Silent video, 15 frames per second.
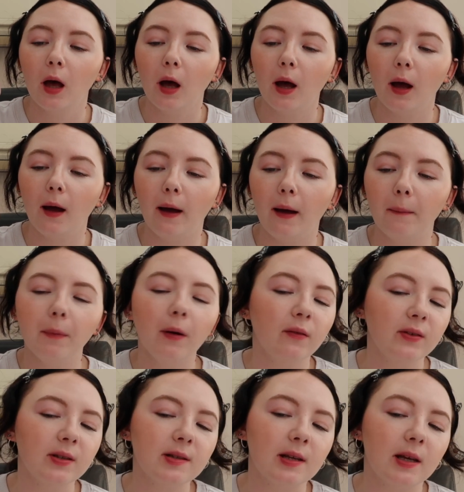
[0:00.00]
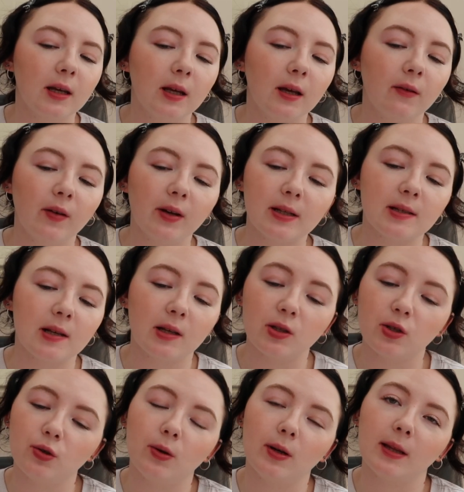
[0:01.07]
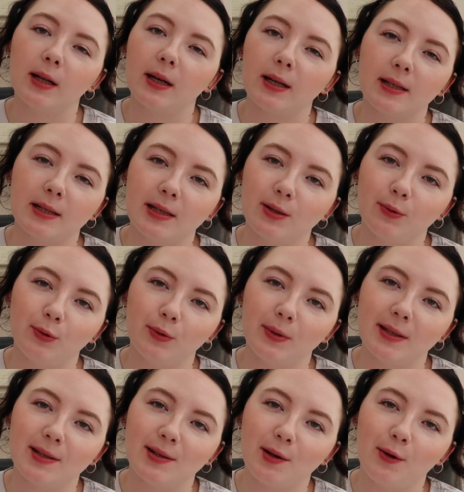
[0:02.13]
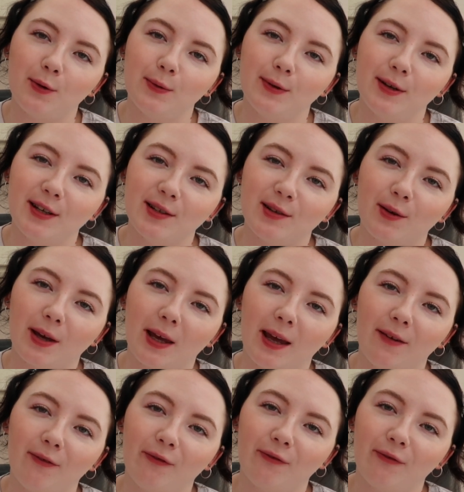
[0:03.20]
But obviously if I decide to do it, then I can still do it, so it's okay.